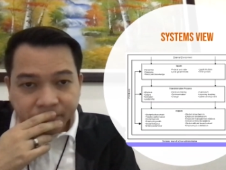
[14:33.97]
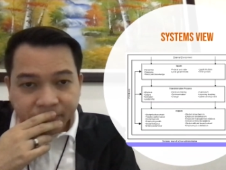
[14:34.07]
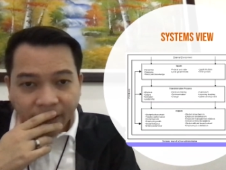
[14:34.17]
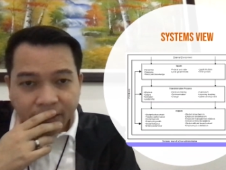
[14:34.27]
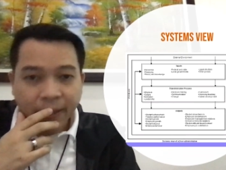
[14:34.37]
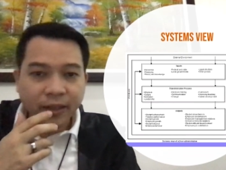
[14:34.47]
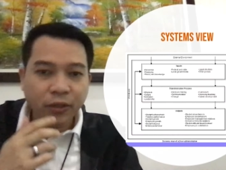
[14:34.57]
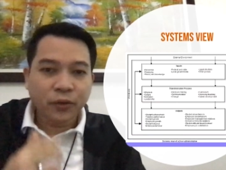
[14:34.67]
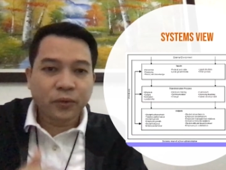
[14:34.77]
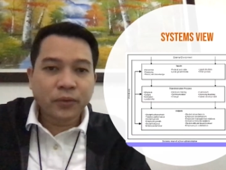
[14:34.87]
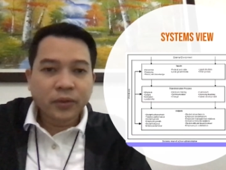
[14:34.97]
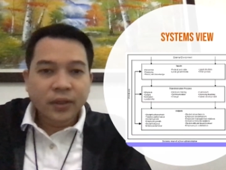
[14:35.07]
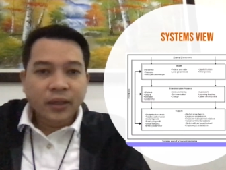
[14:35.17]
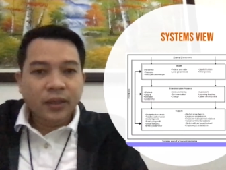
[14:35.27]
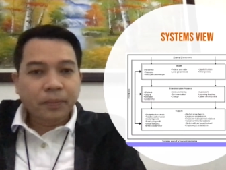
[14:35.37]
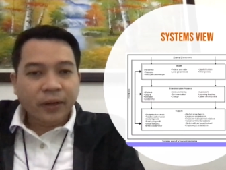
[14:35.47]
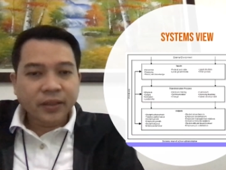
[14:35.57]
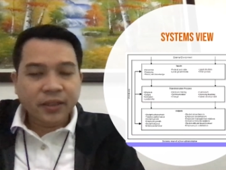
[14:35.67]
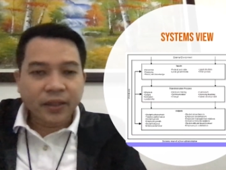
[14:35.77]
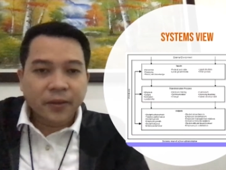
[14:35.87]
explain to you the
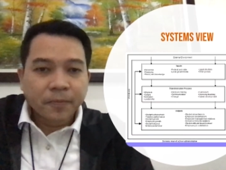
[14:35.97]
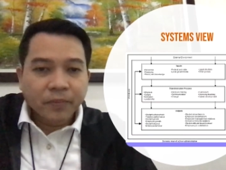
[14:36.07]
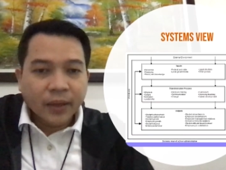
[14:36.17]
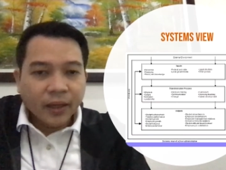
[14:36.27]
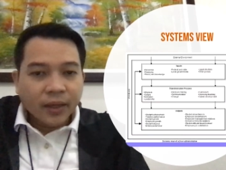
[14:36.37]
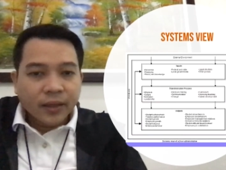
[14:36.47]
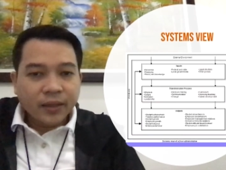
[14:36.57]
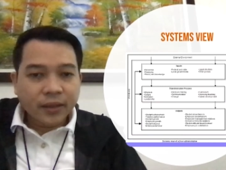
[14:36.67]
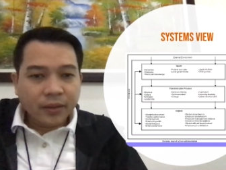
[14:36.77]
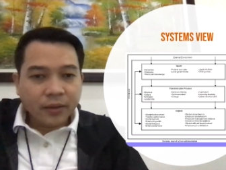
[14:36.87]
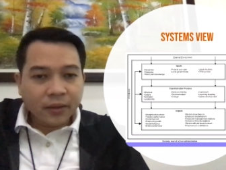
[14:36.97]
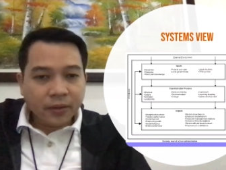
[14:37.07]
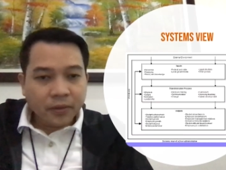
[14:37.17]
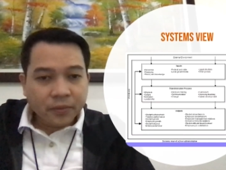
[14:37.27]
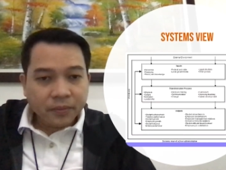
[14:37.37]
parts here. The